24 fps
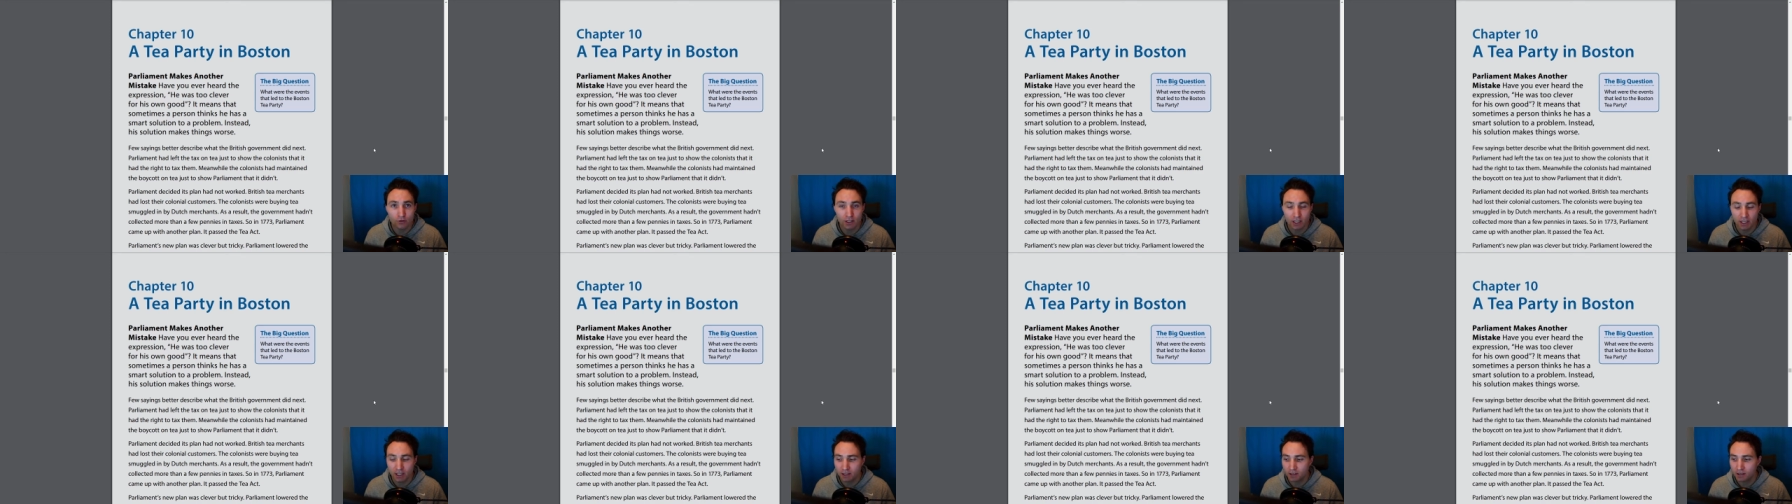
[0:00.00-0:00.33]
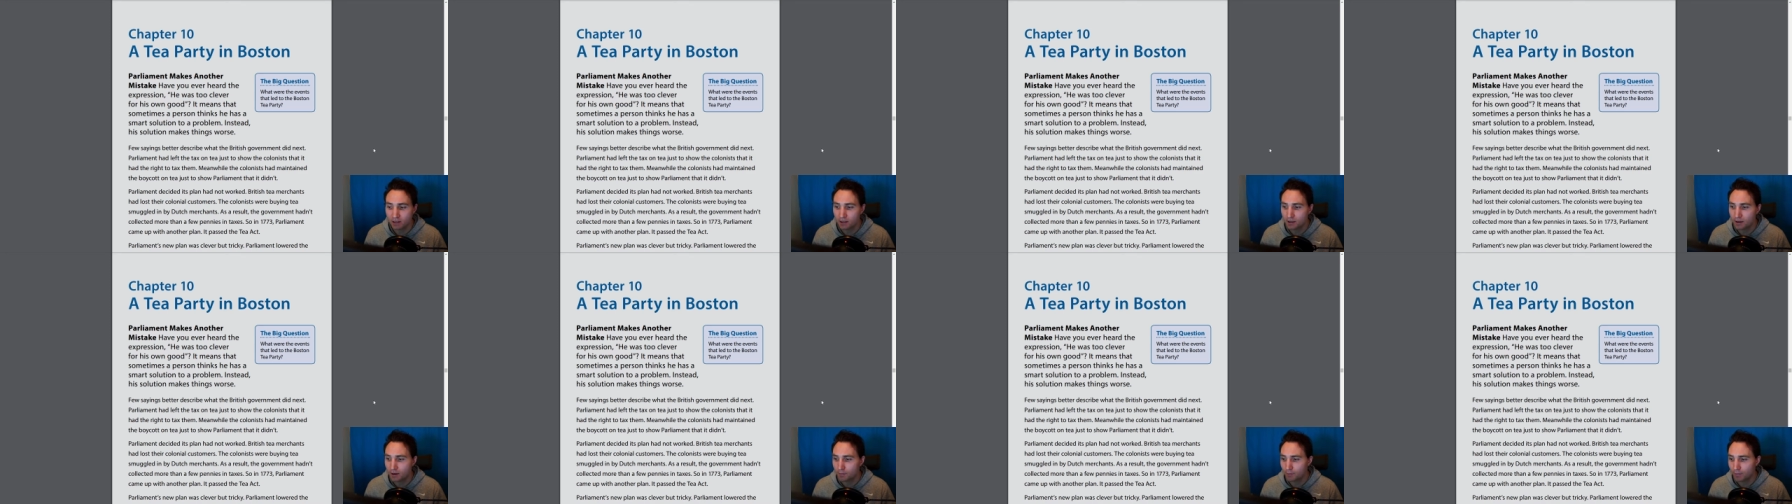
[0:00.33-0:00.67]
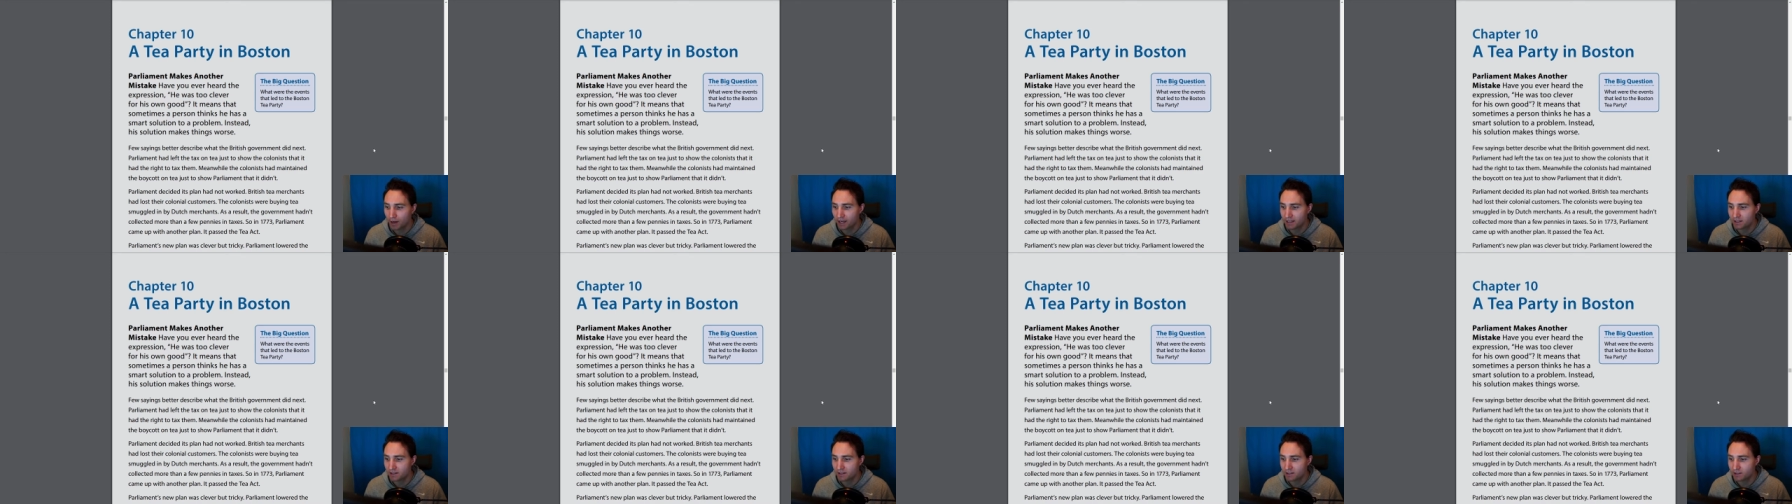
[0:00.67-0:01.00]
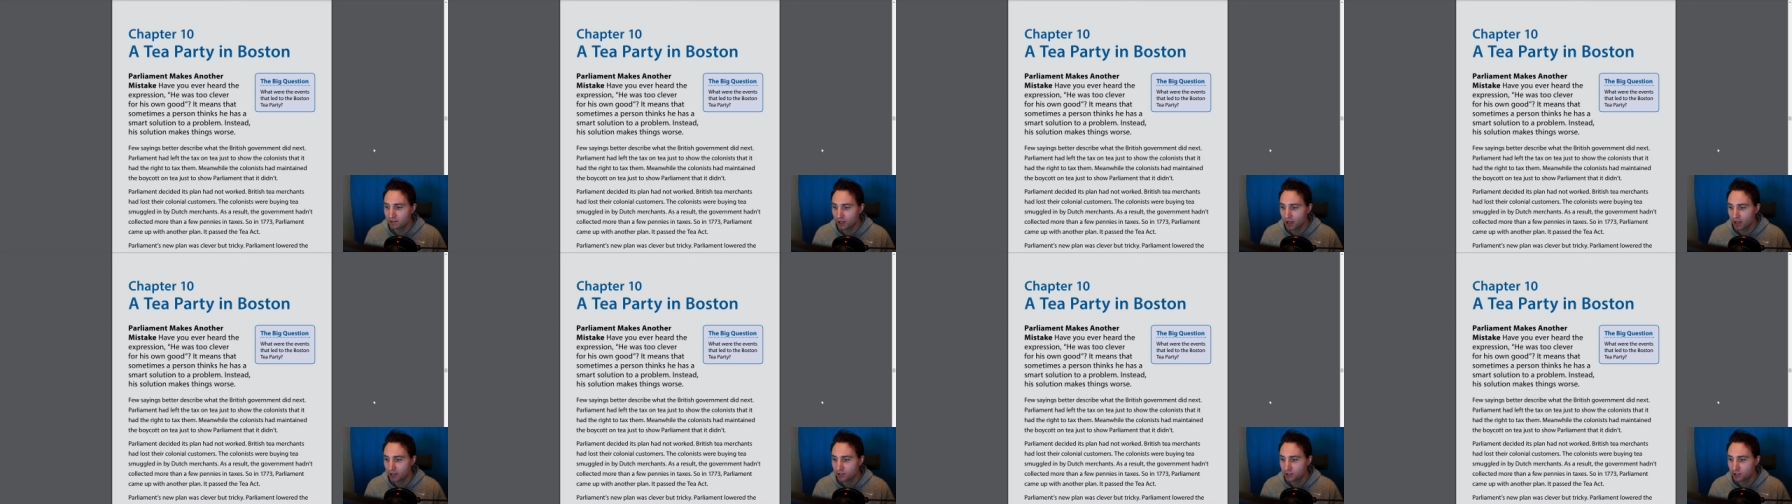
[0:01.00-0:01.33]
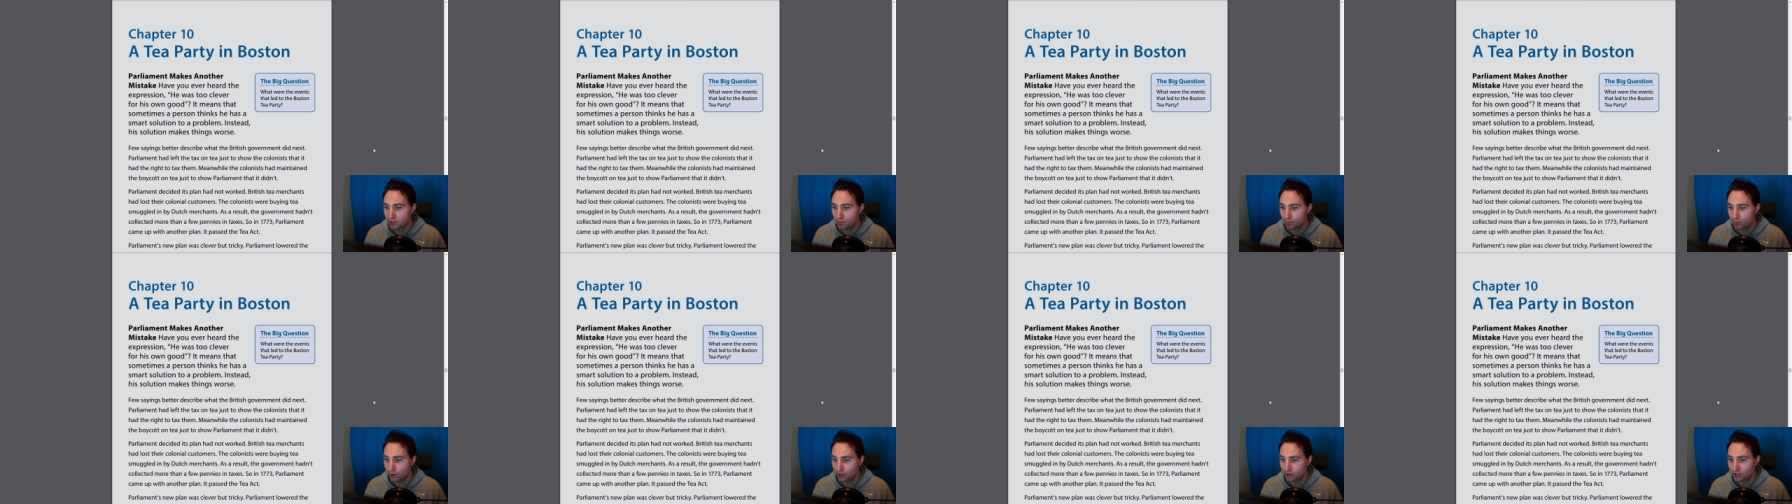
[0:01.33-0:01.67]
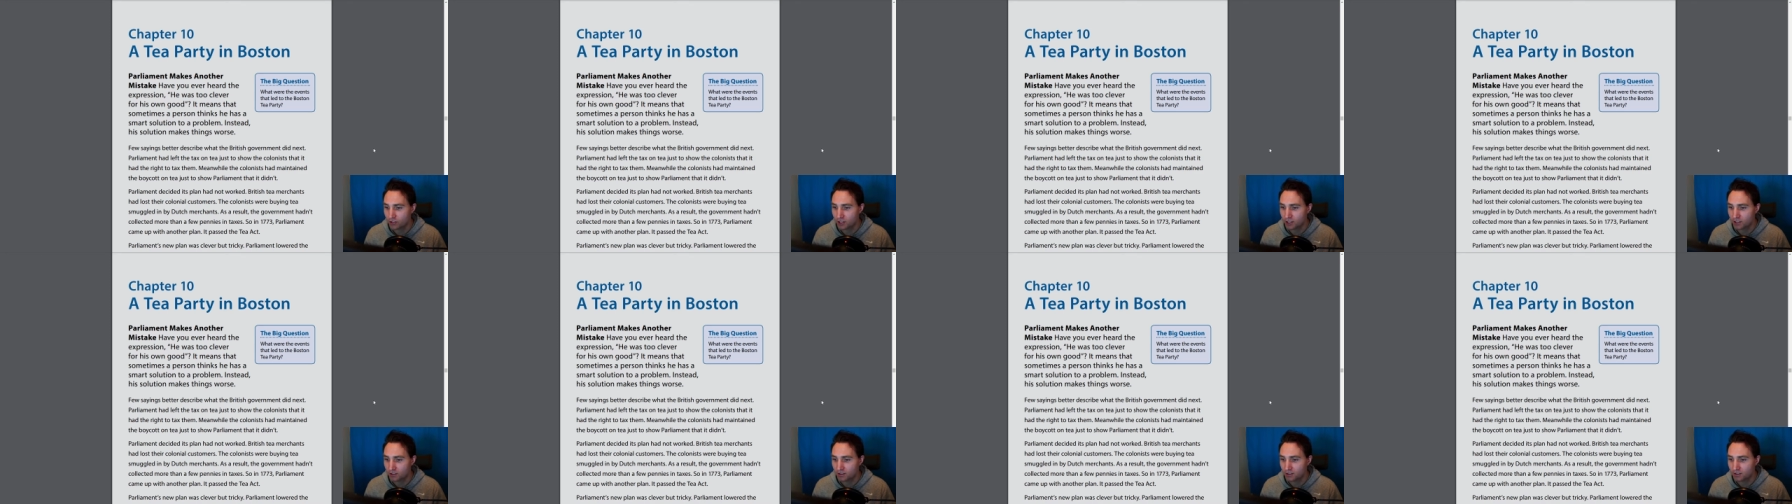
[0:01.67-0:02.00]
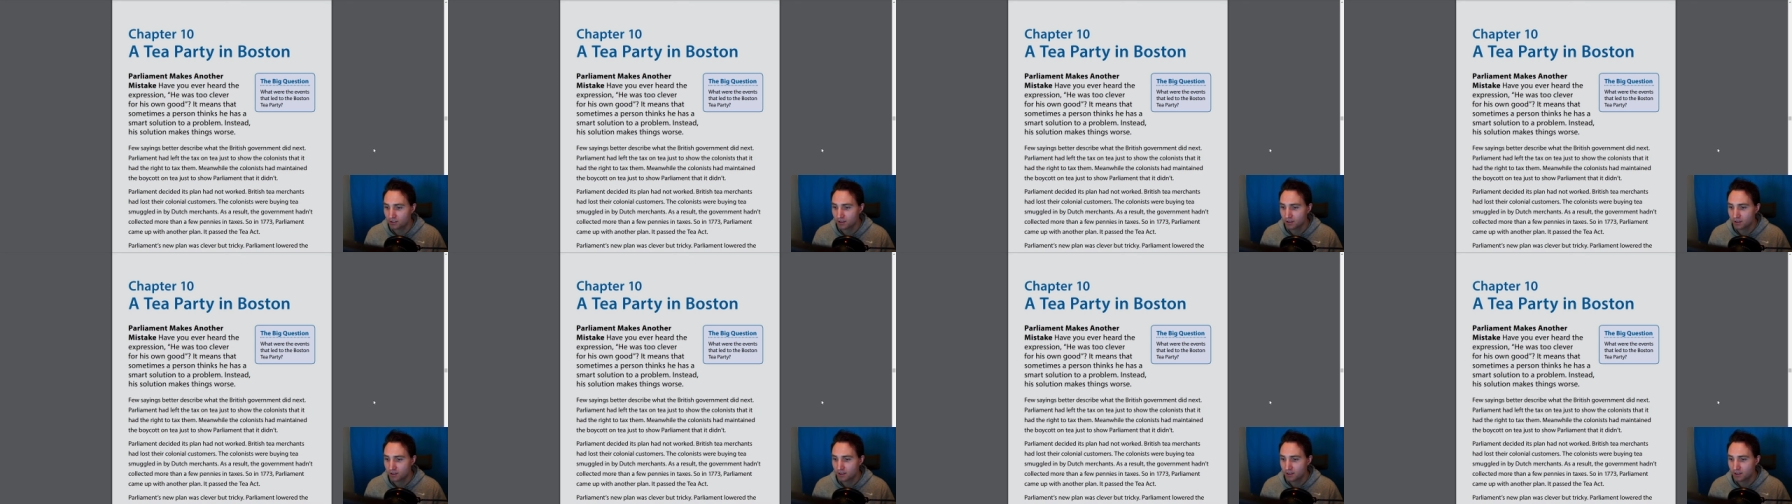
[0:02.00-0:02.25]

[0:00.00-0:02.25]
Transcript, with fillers: in by Dutch merchants.